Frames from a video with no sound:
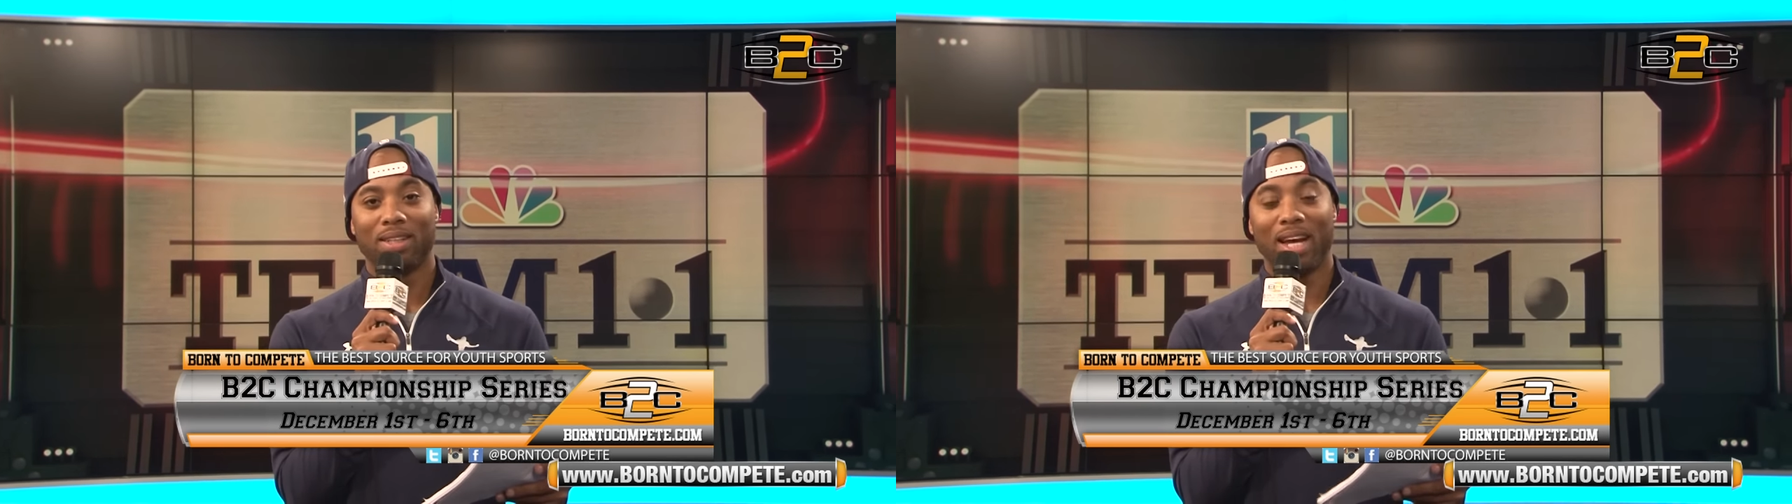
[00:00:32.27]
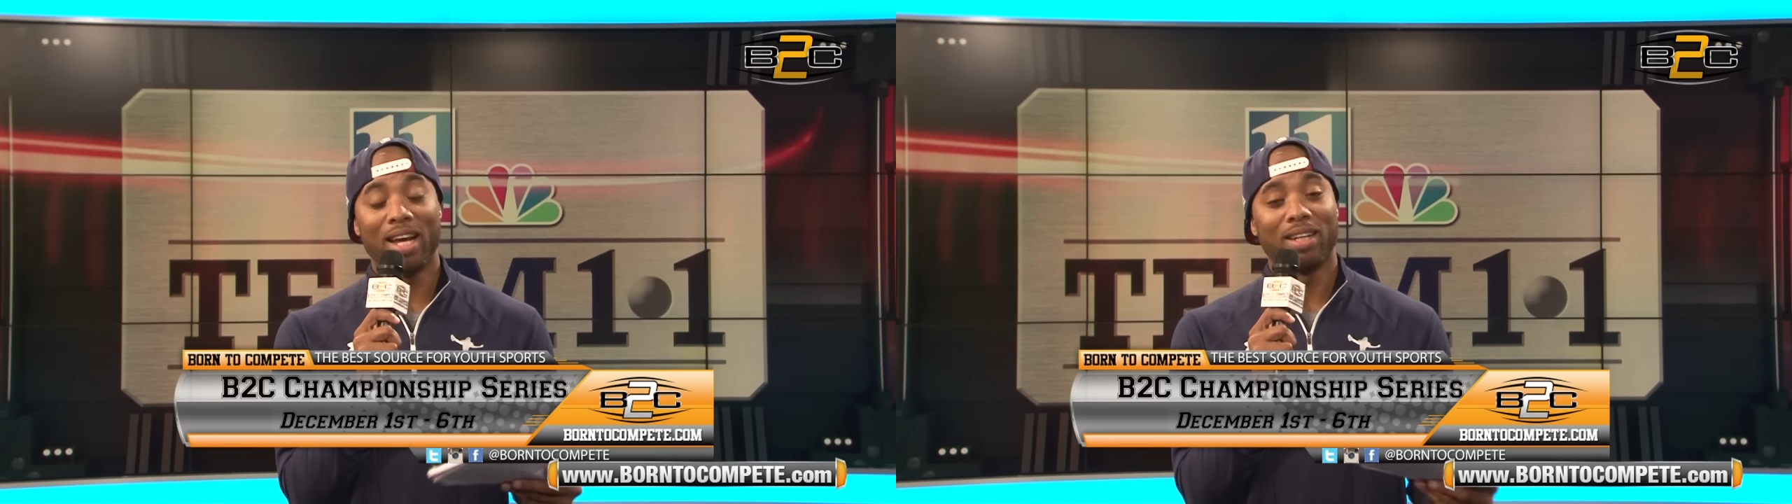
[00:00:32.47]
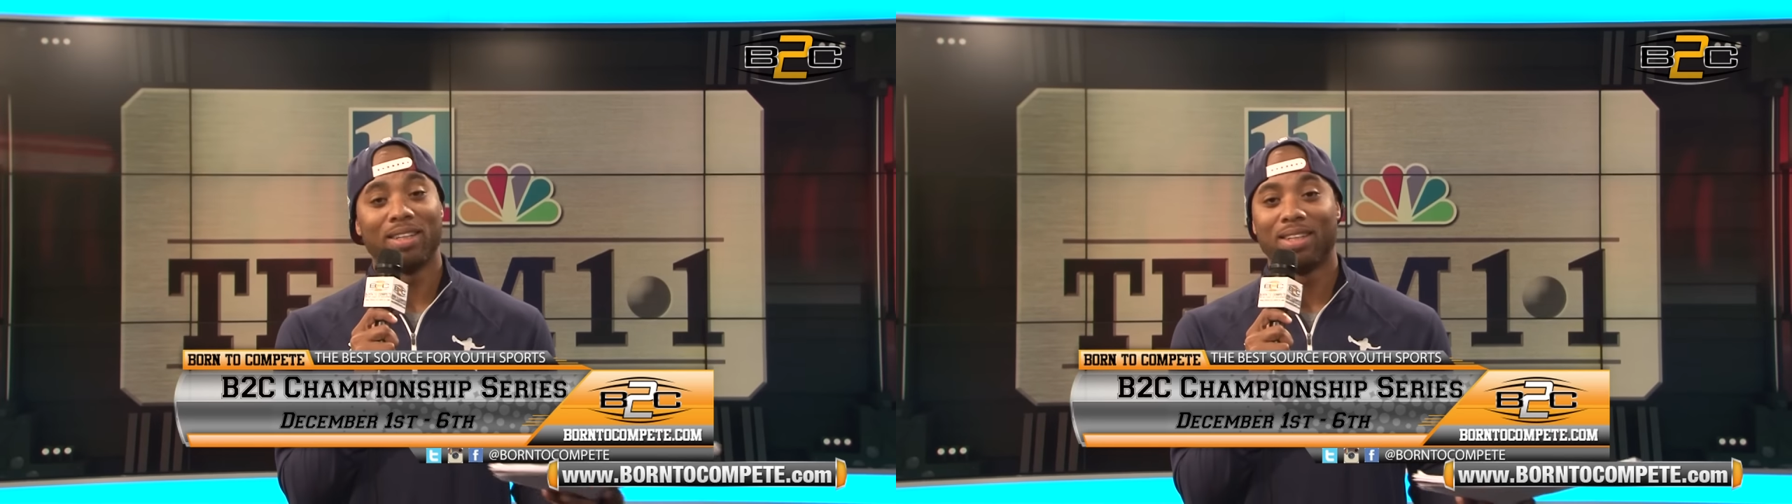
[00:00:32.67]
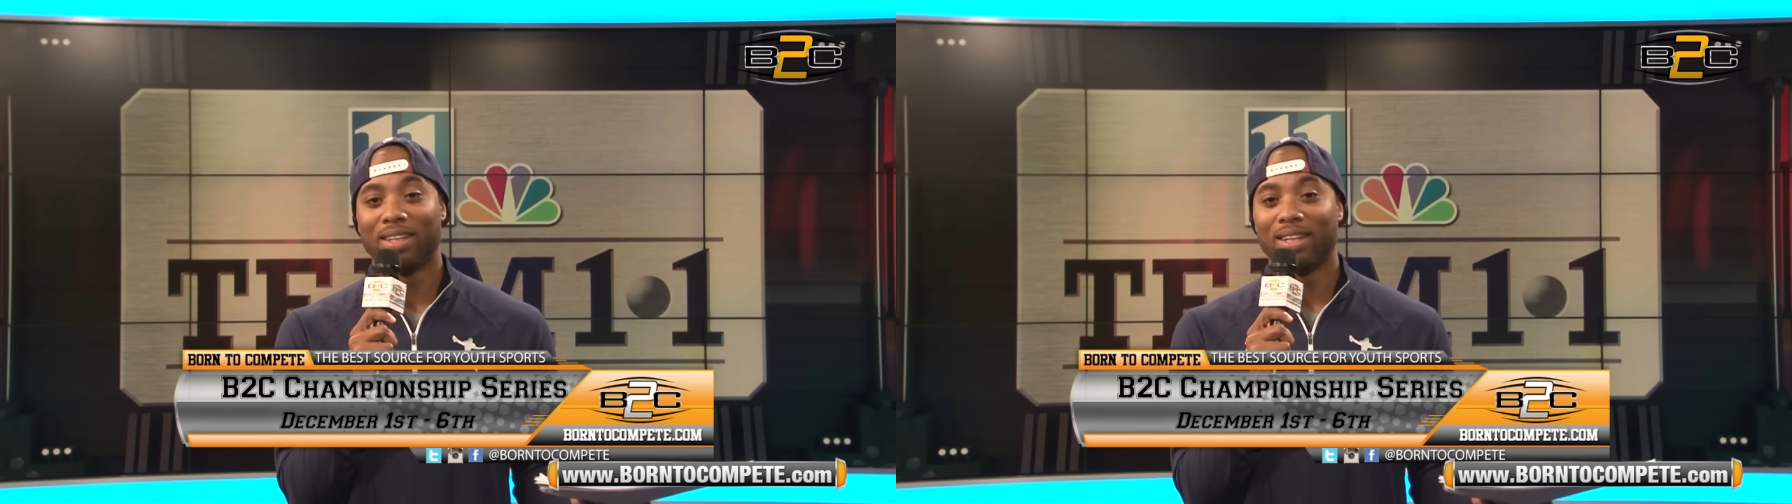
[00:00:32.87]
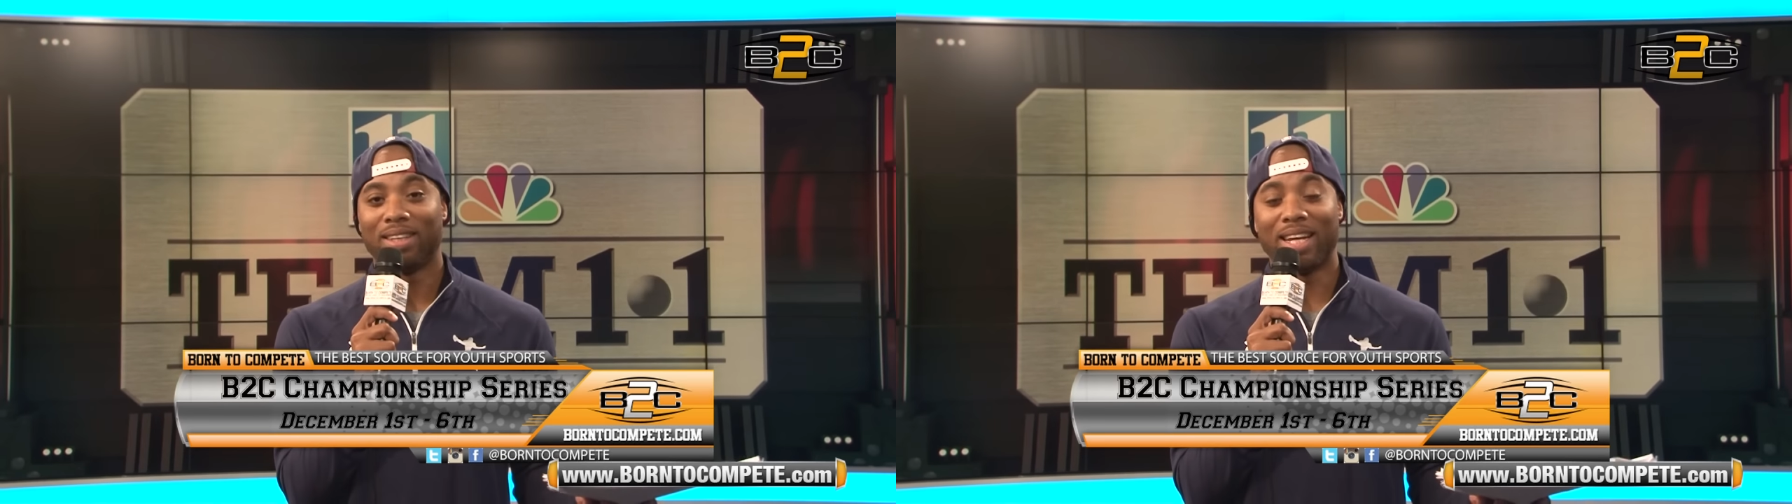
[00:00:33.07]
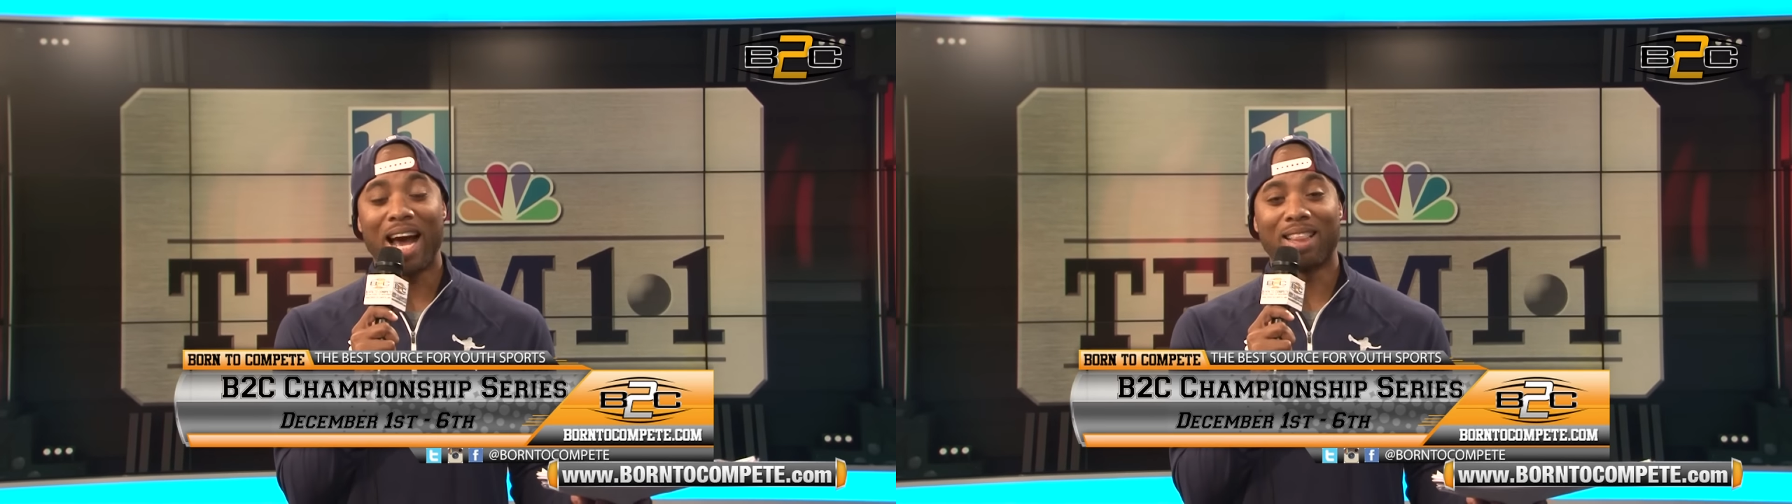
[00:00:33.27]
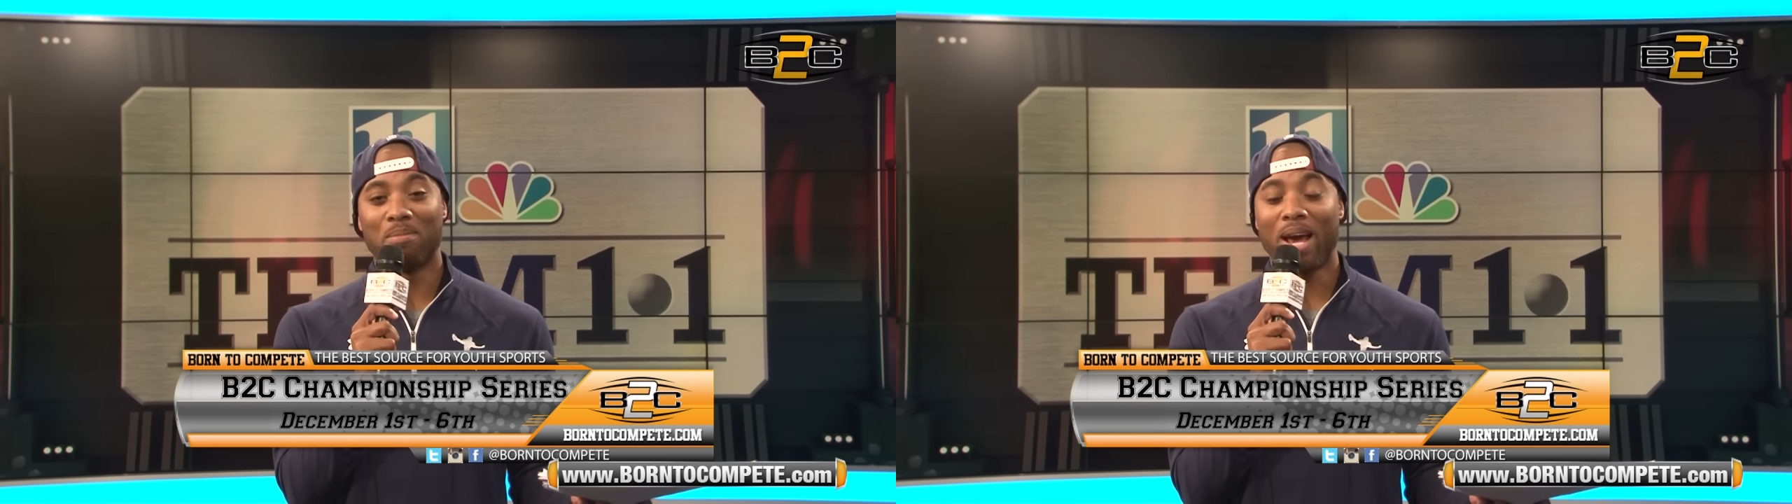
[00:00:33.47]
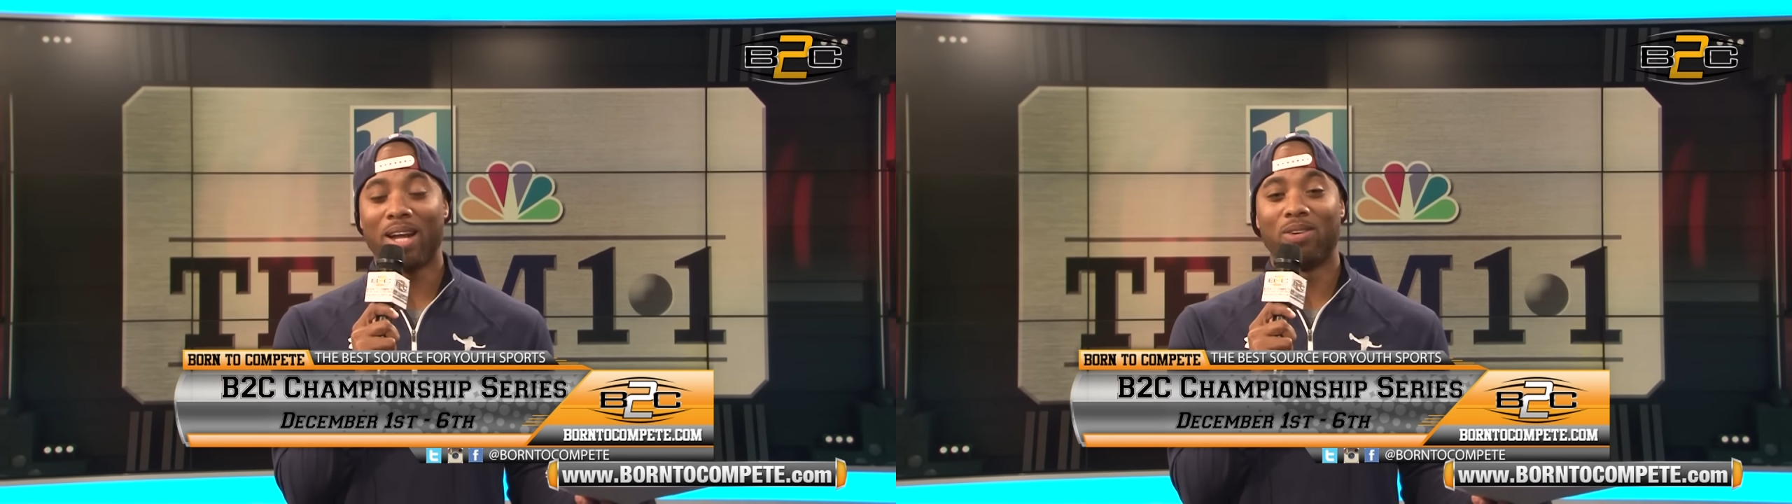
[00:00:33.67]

Hey, they got the man